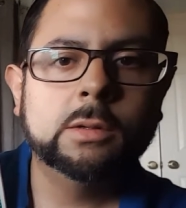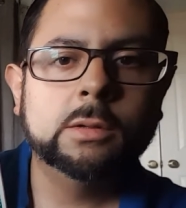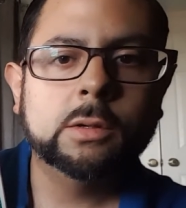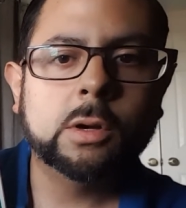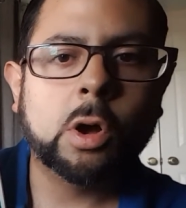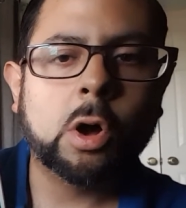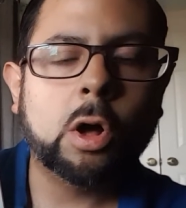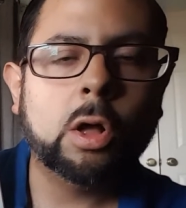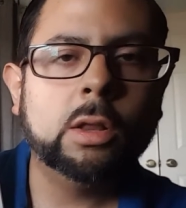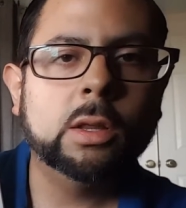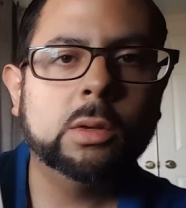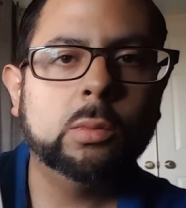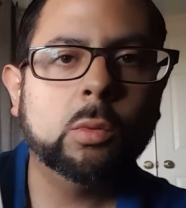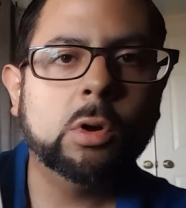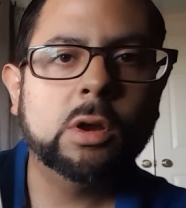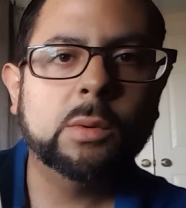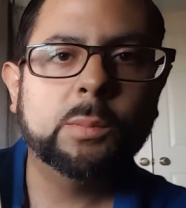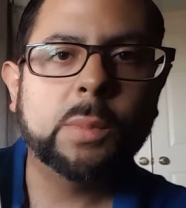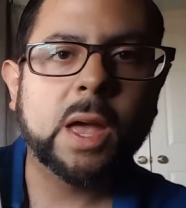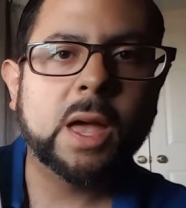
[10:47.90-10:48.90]
all in
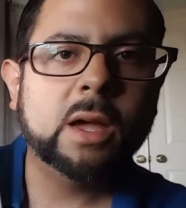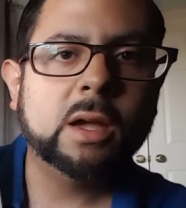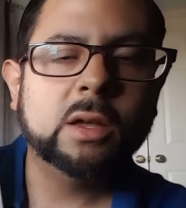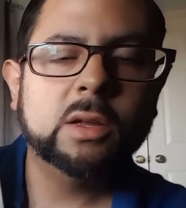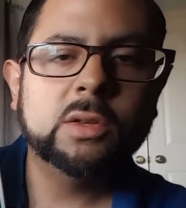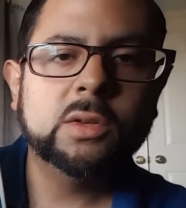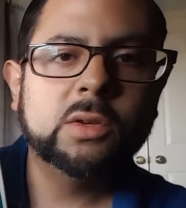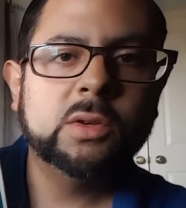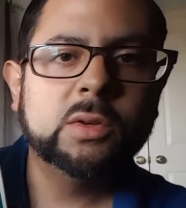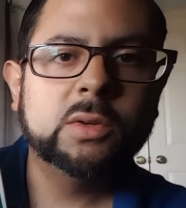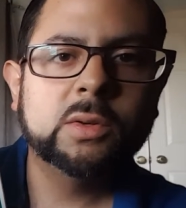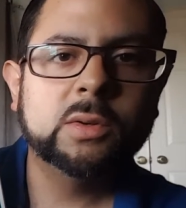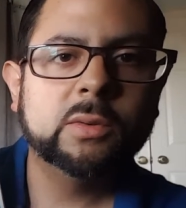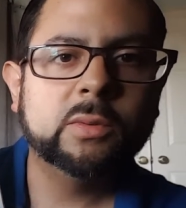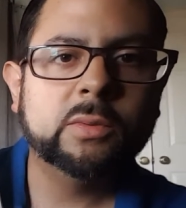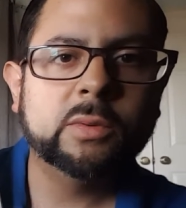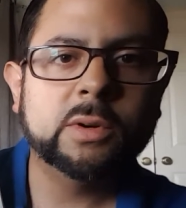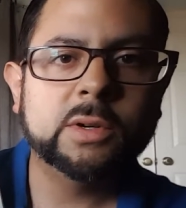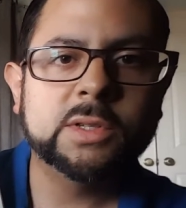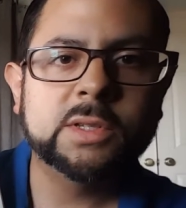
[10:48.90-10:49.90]
one package
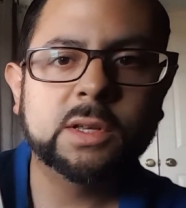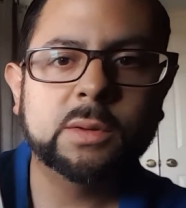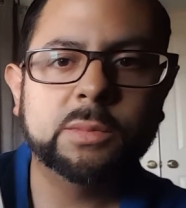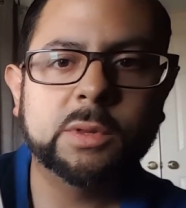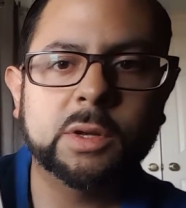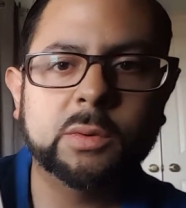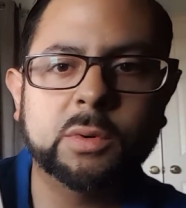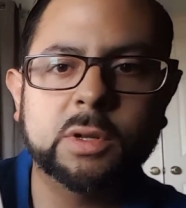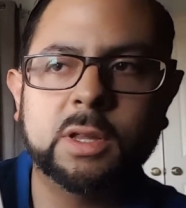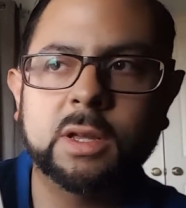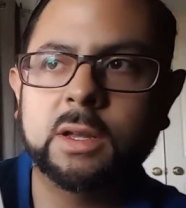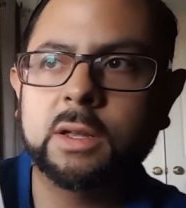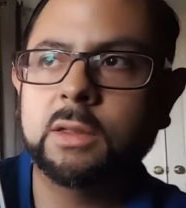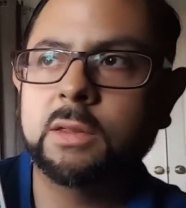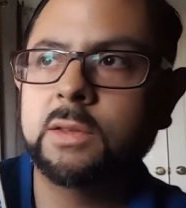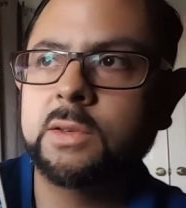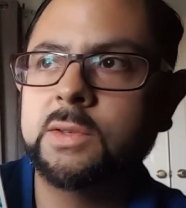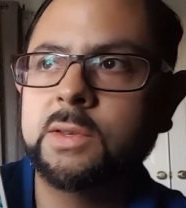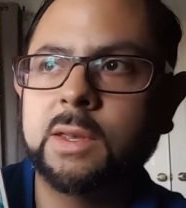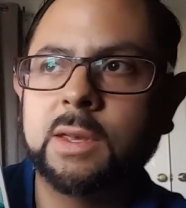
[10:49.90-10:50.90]
for something
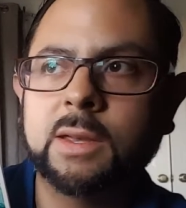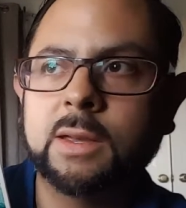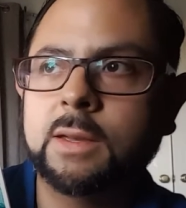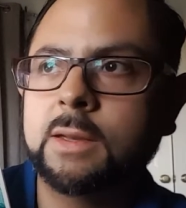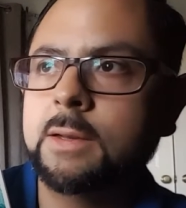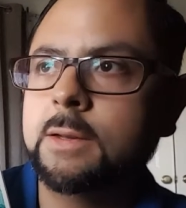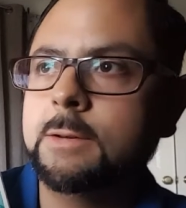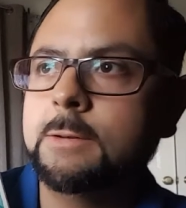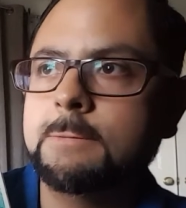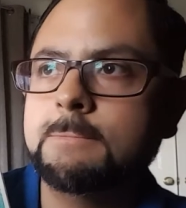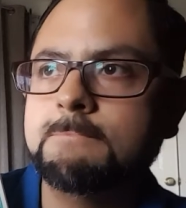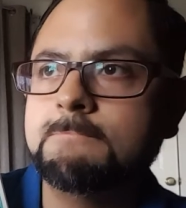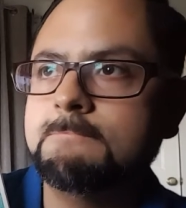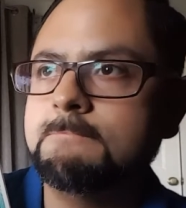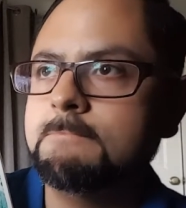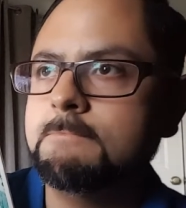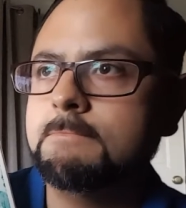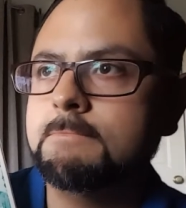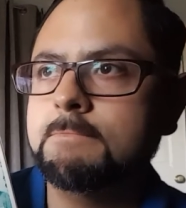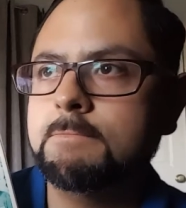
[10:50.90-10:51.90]
ridiculous like,
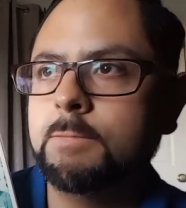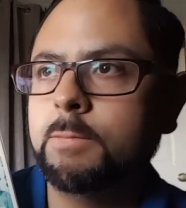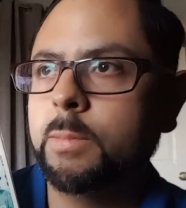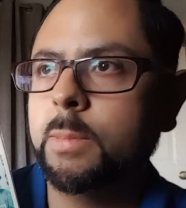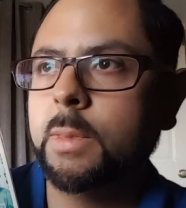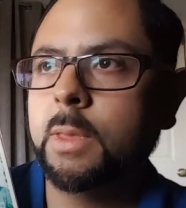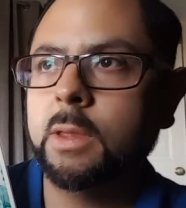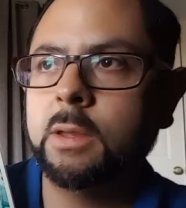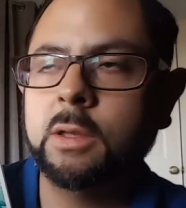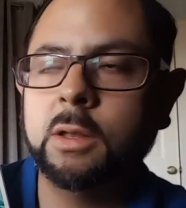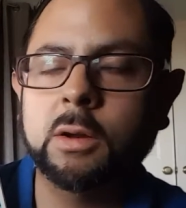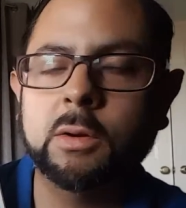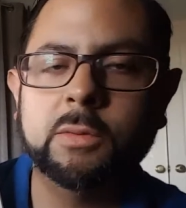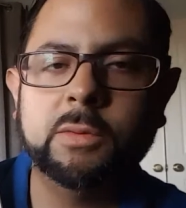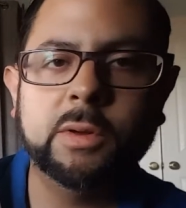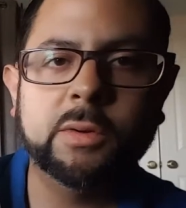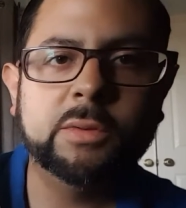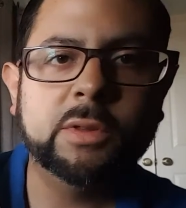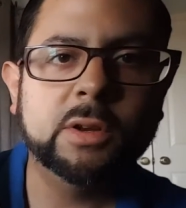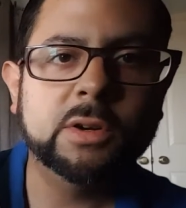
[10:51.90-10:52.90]
you know,
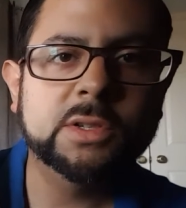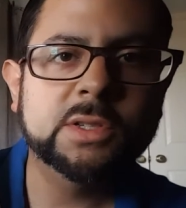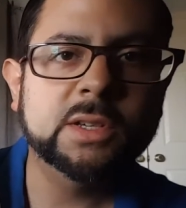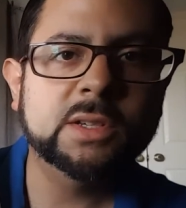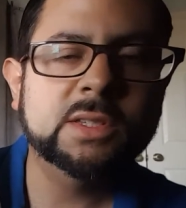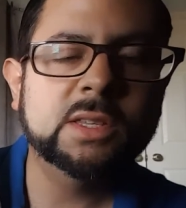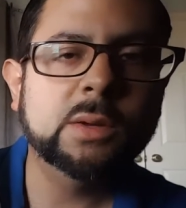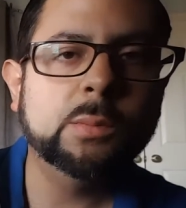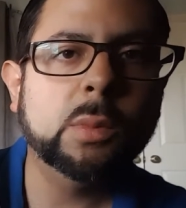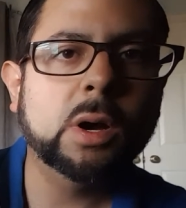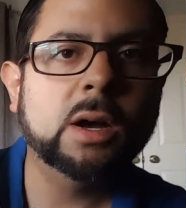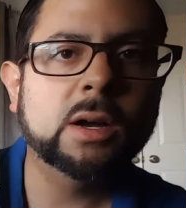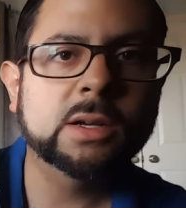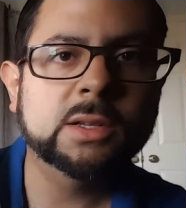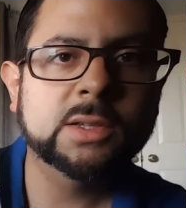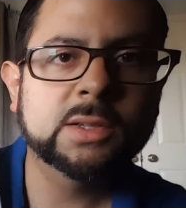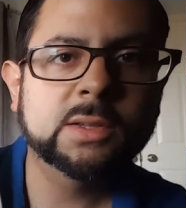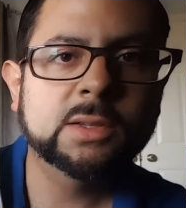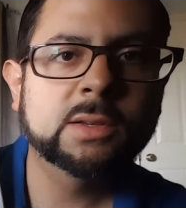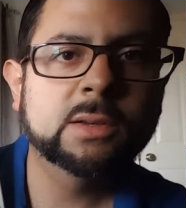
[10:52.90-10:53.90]
$50 or
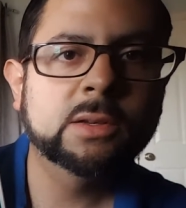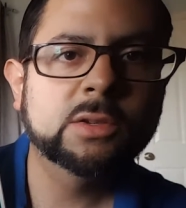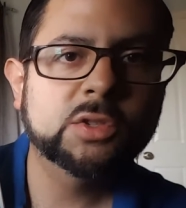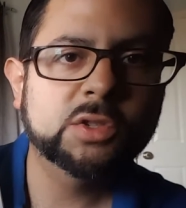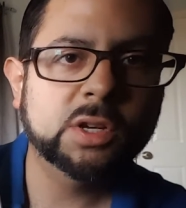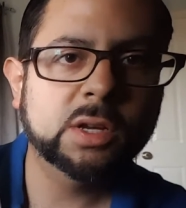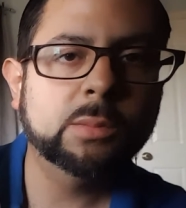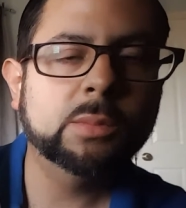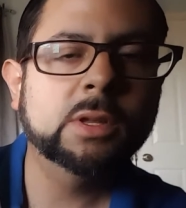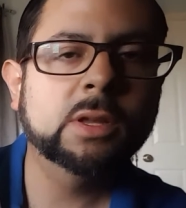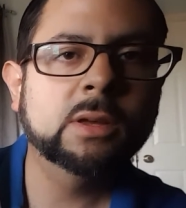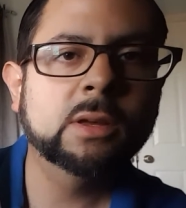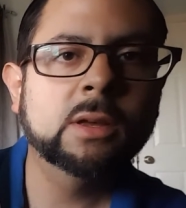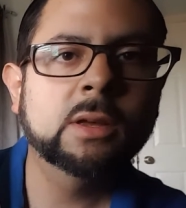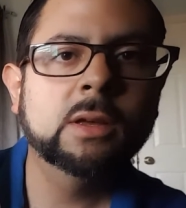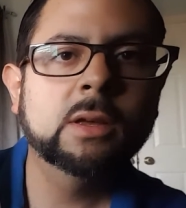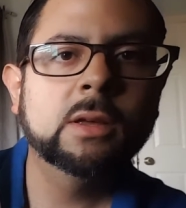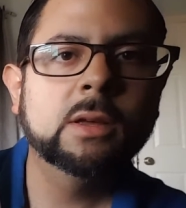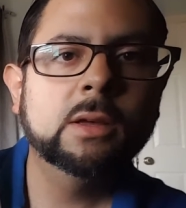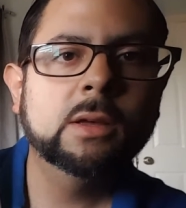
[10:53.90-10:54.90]
$60 shipped.
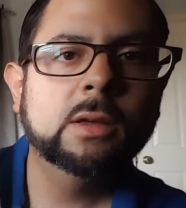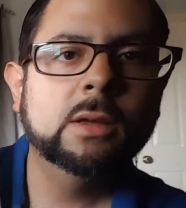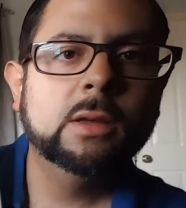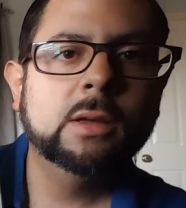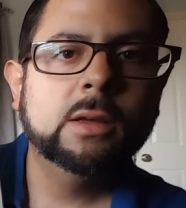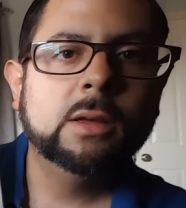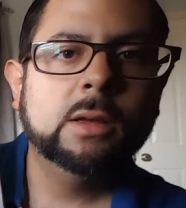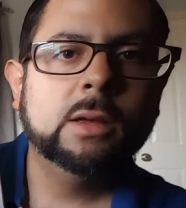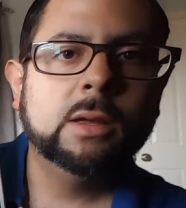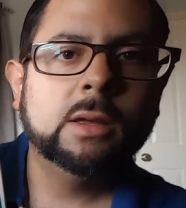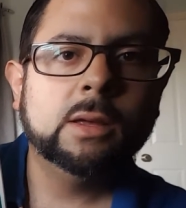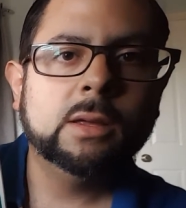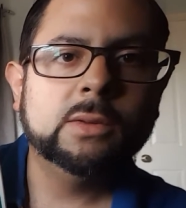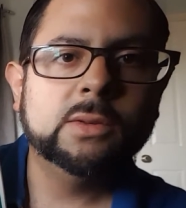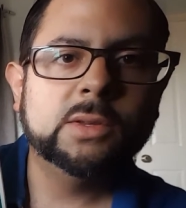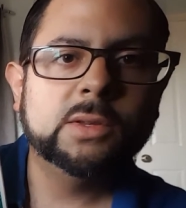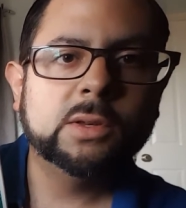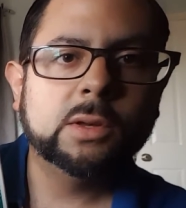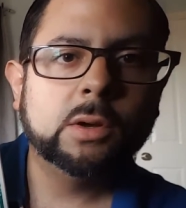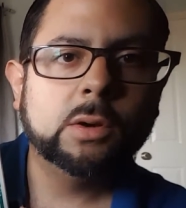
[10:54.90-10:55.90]
And
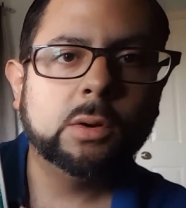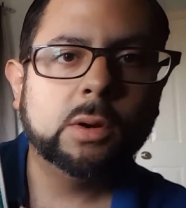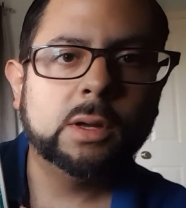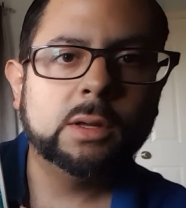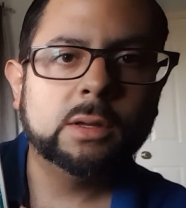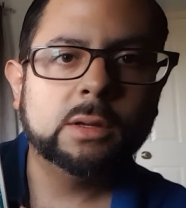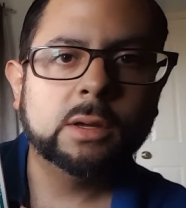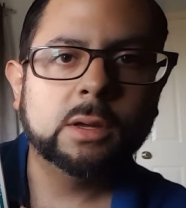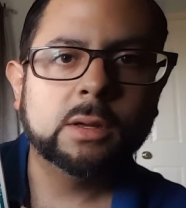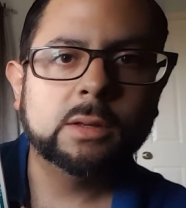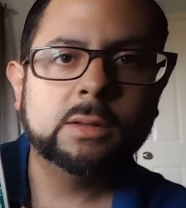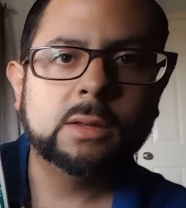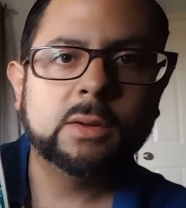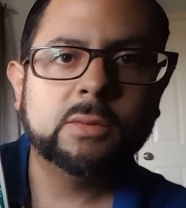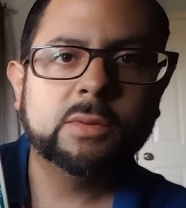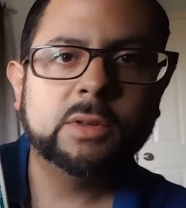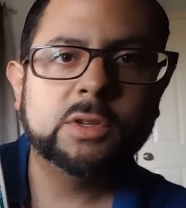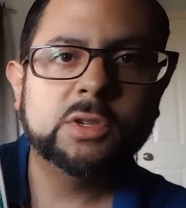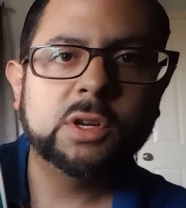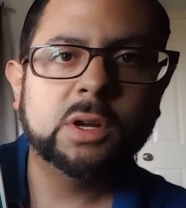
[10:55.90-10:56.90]
so I
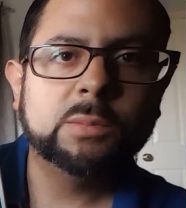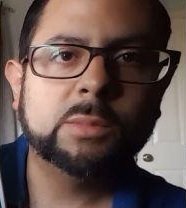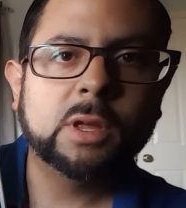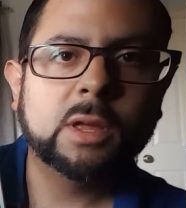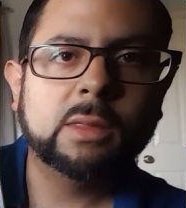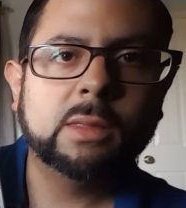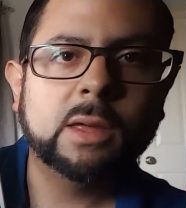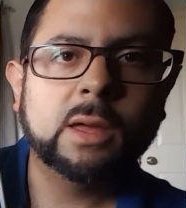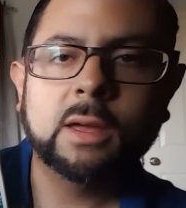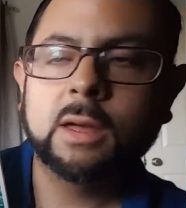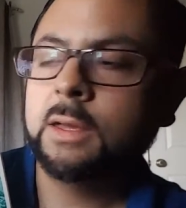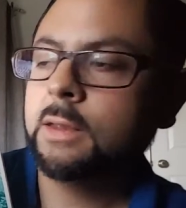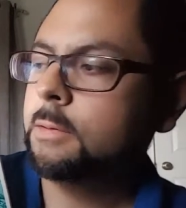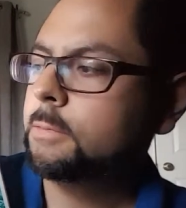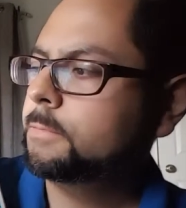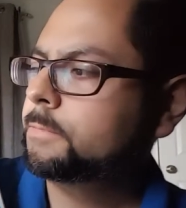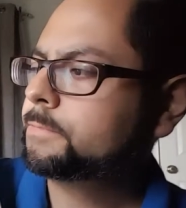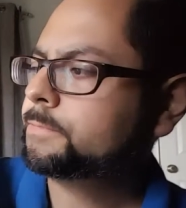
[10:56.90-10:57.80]
definitely jumped on that.